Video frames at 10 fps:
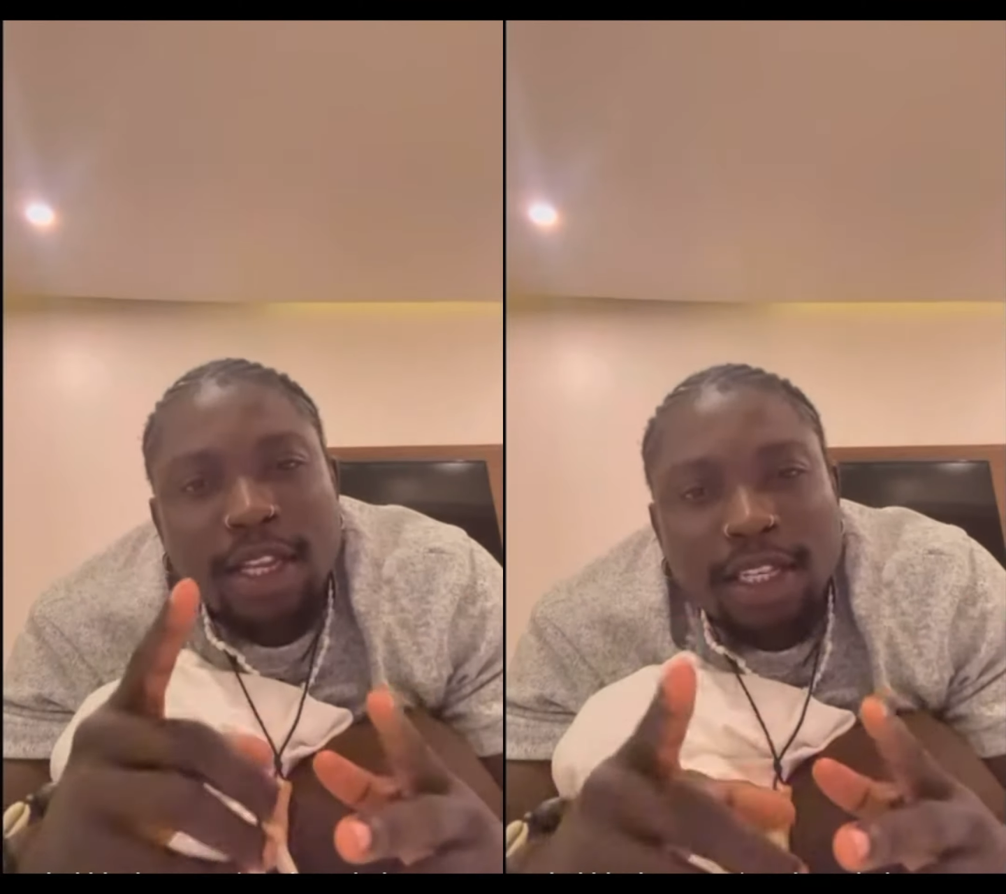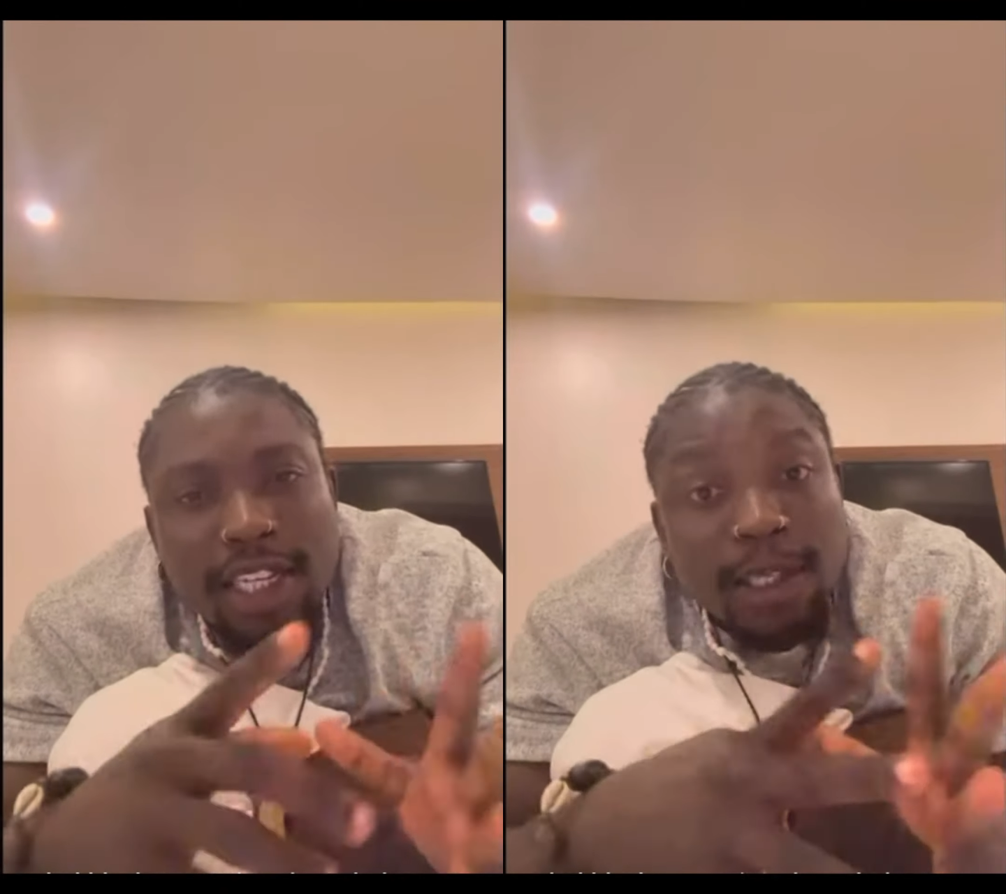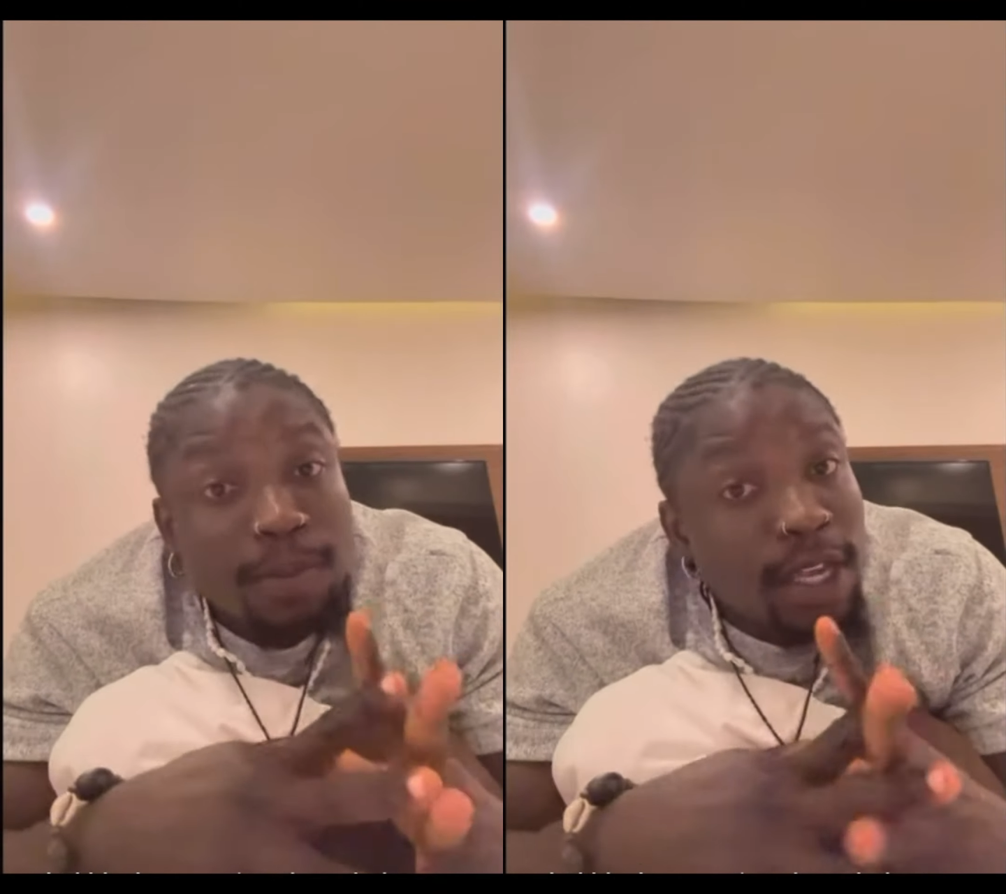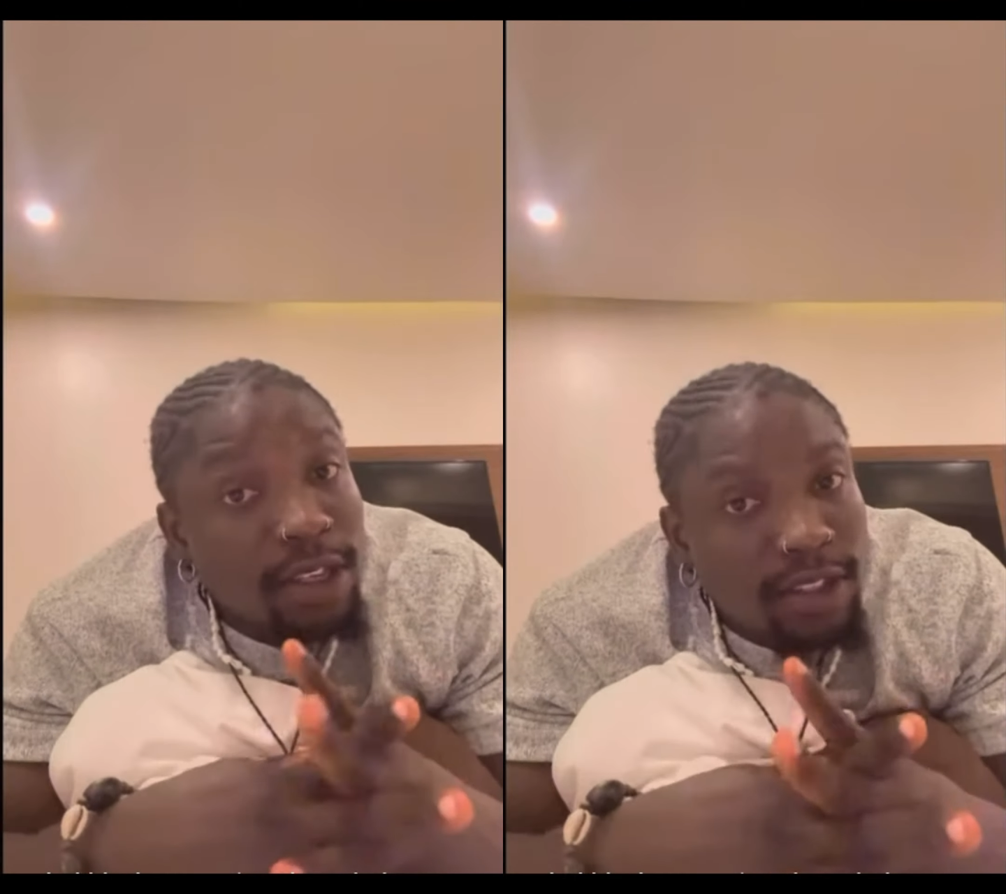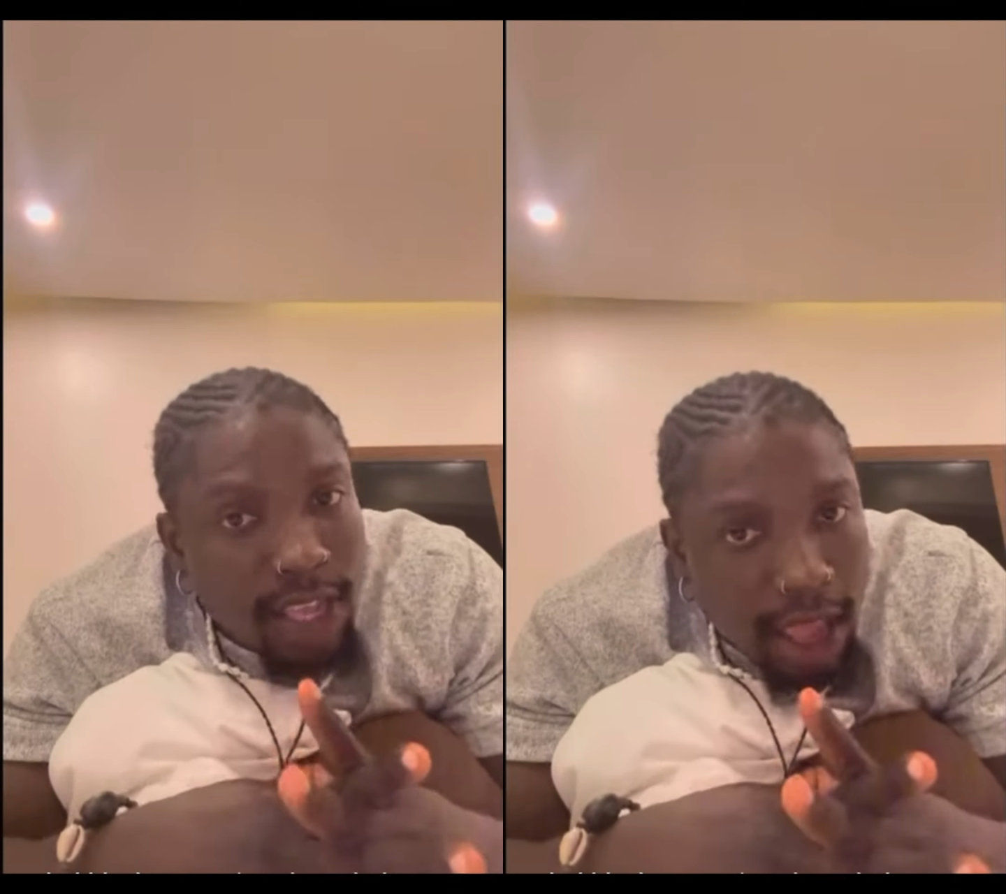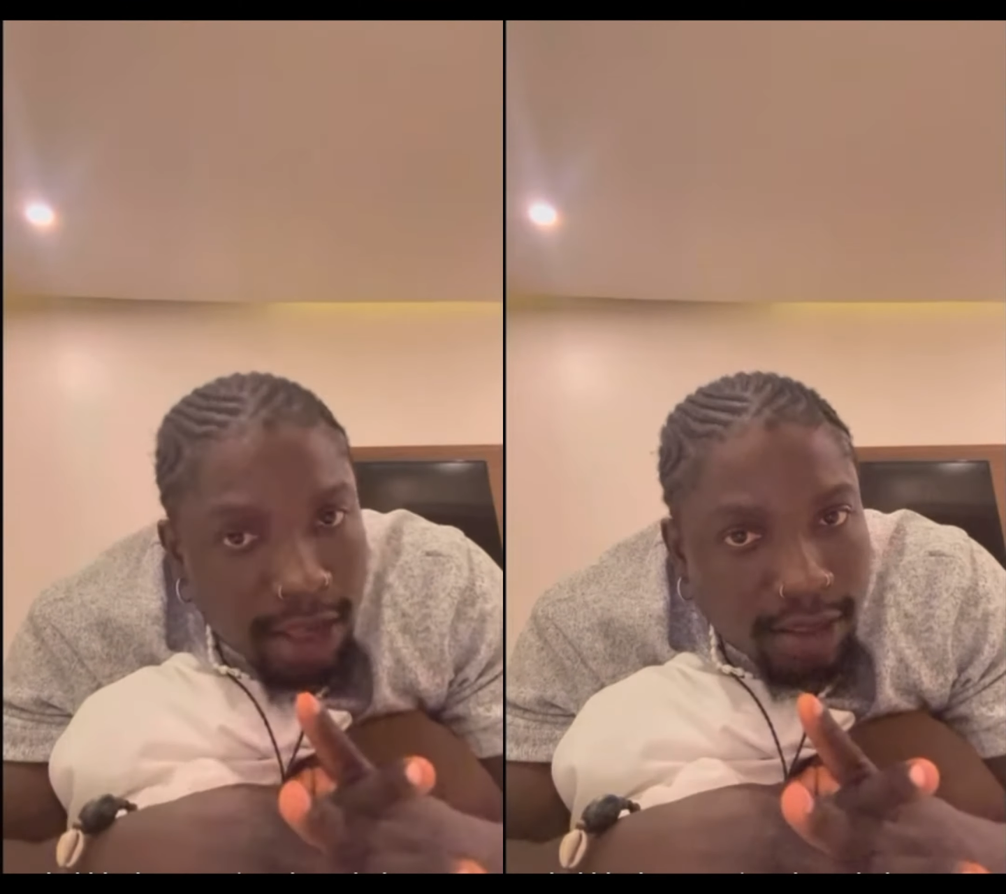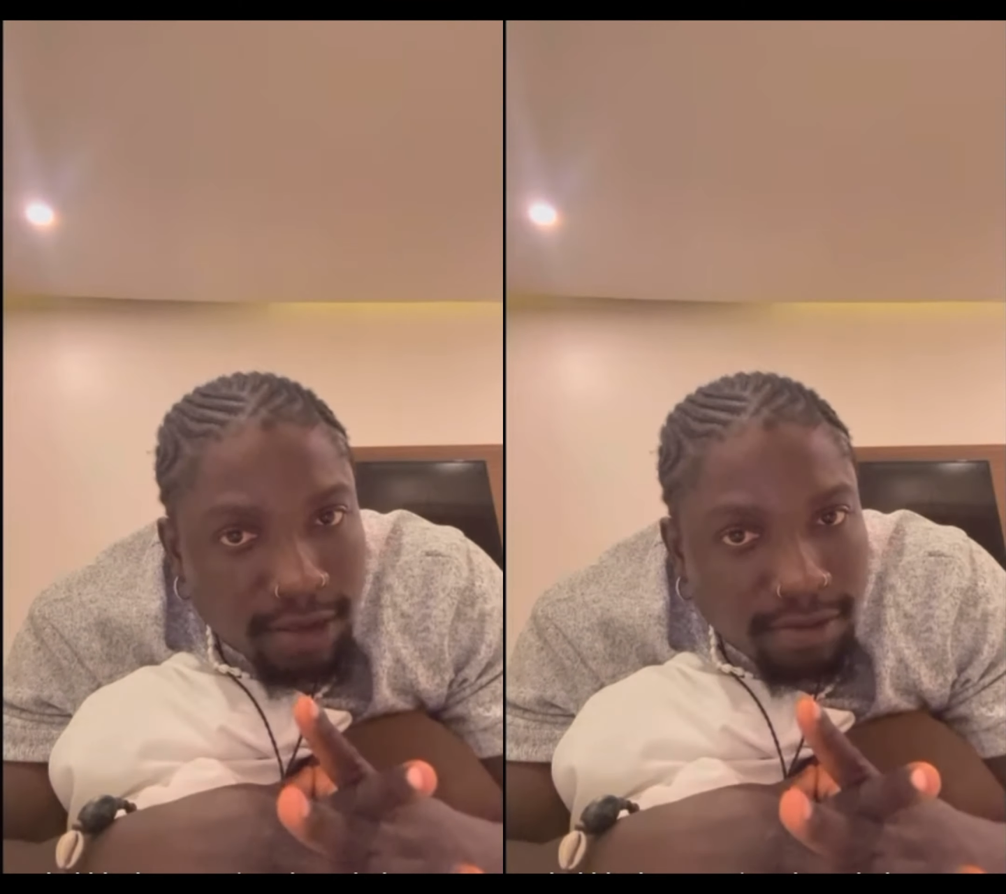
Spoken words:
This being said,